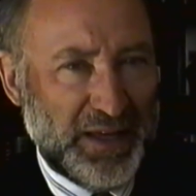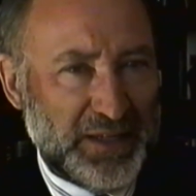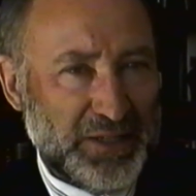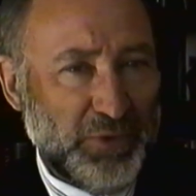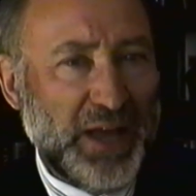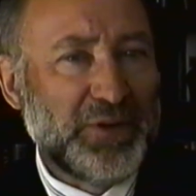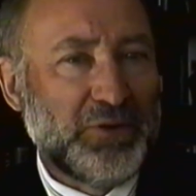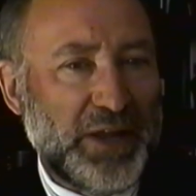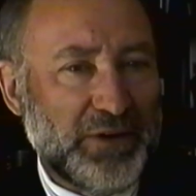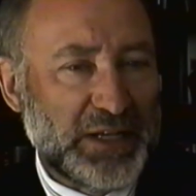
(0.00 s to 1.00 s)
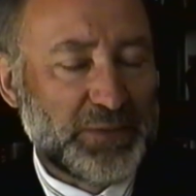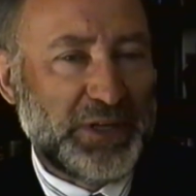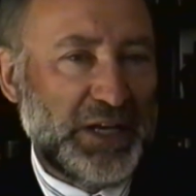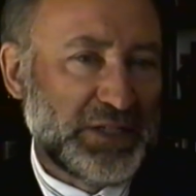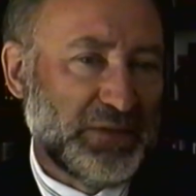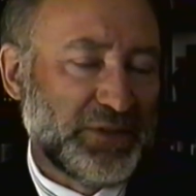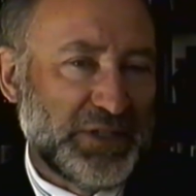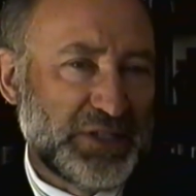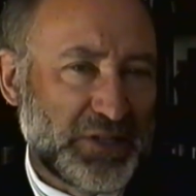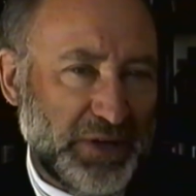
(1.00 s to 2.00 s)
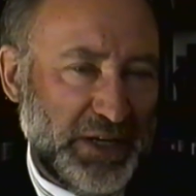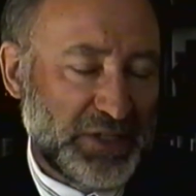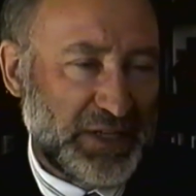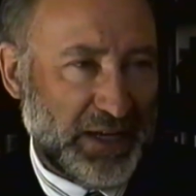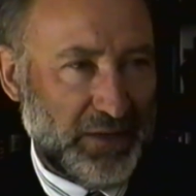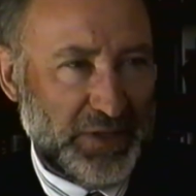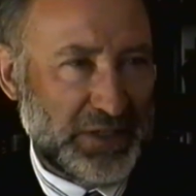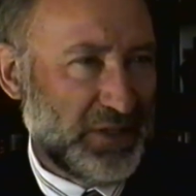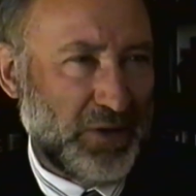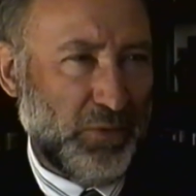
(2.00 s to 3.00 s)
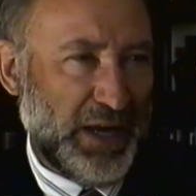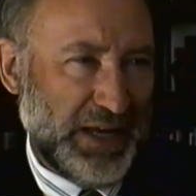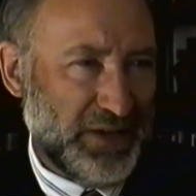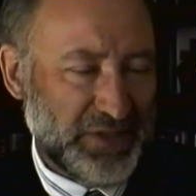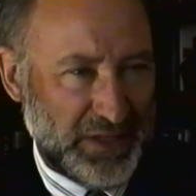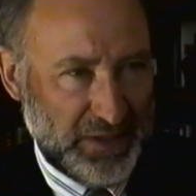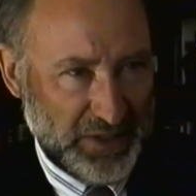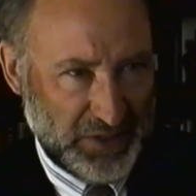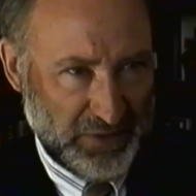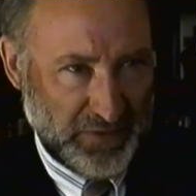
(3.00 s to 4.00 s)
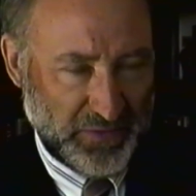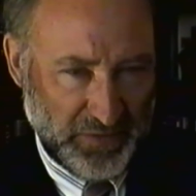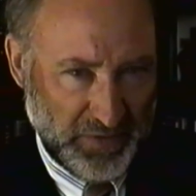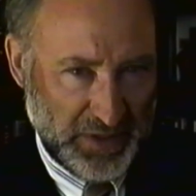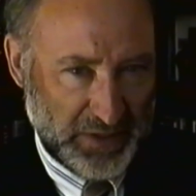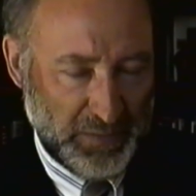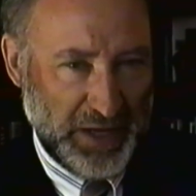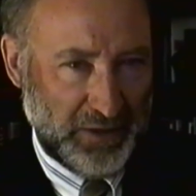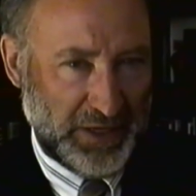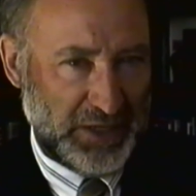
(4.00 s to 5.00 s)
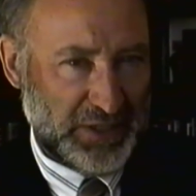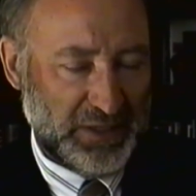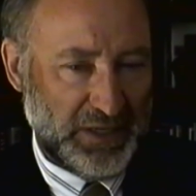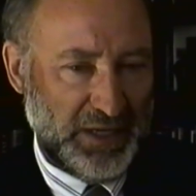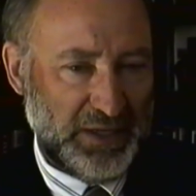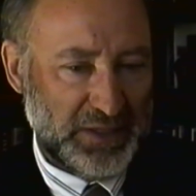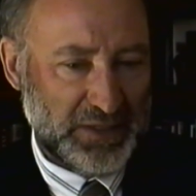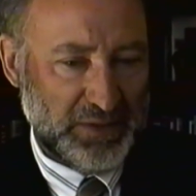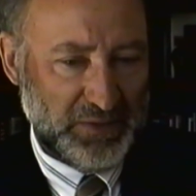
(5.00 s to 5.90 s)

So we have no other explanation for this strange second visit to the White House than this sort of speculation that he's